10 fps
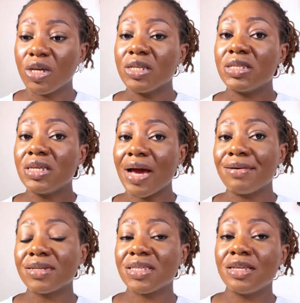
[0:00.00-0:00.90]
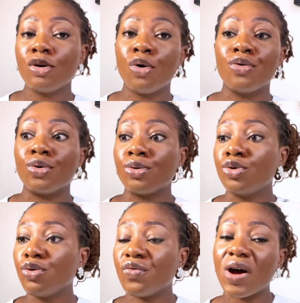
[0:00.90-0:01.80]
CRC or
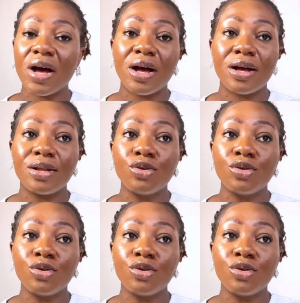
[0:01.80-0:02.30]
Nova,